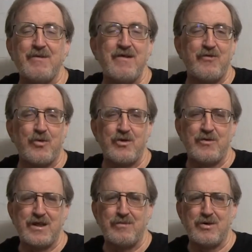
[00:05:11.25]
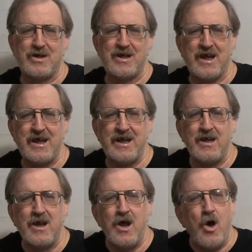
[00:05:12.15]
but if you were to read the book and you hate it,
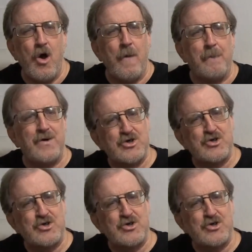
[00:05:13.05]
please